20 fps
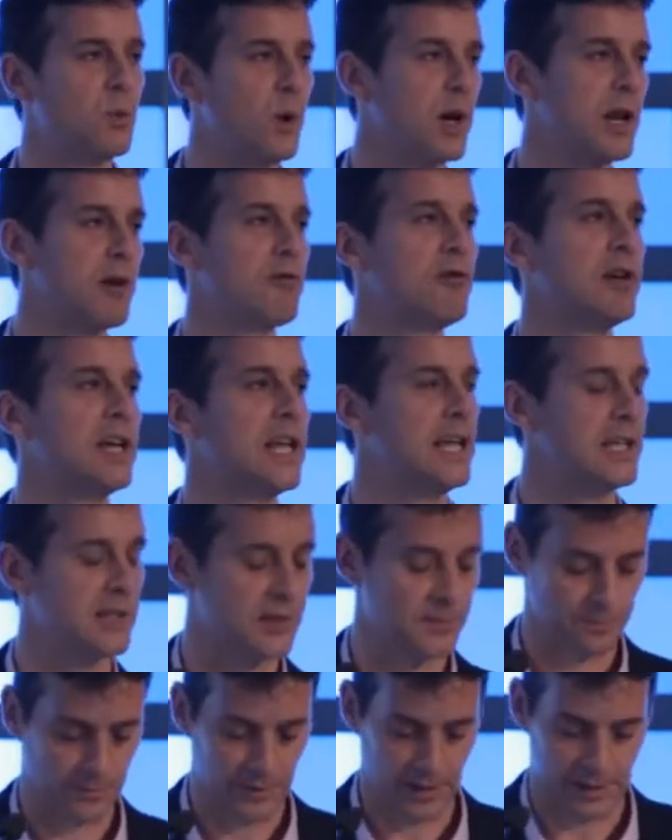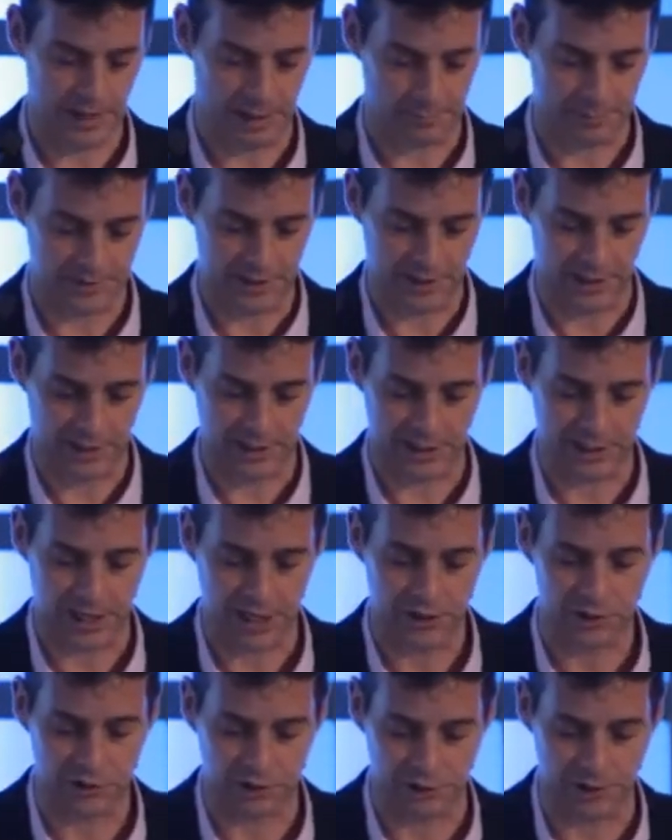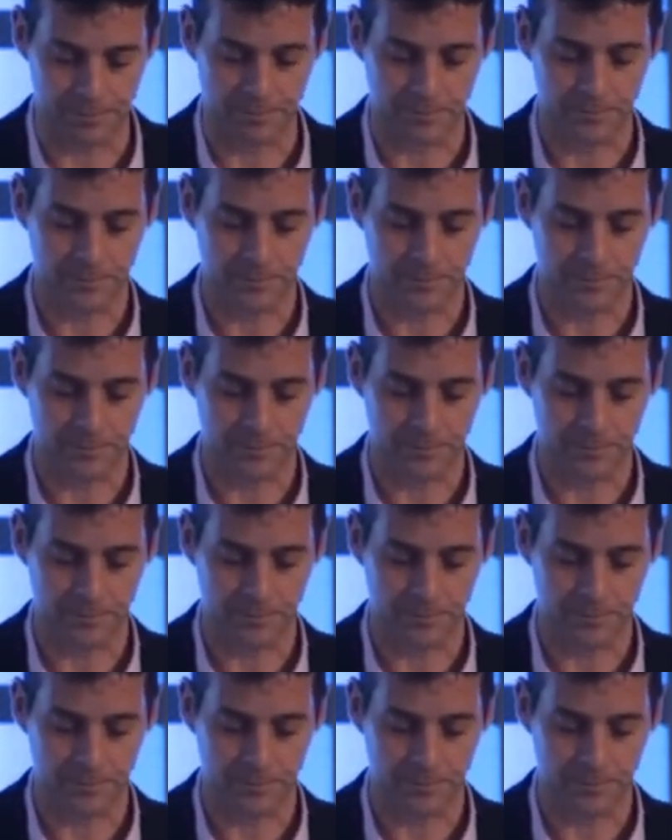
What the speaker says: whatever it is in that particular country.